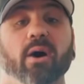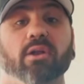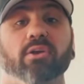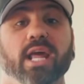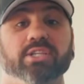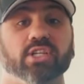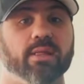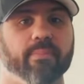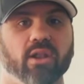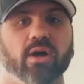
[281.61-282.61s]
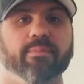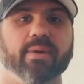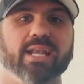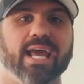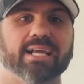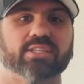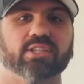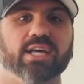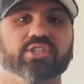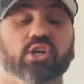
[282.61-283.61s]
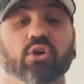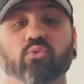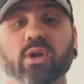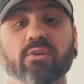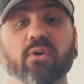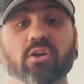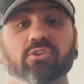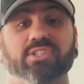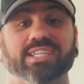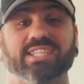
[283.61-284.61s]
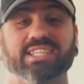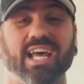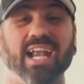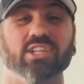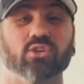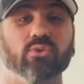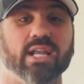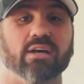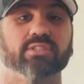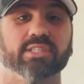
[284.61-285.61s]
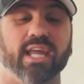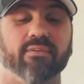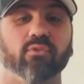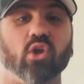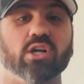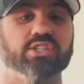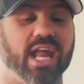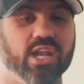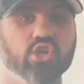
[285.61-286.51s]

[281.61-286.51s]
Honor Nation? The Metalhead Maniac Sledge here, Ring of Honor is excited to announce that they have launched a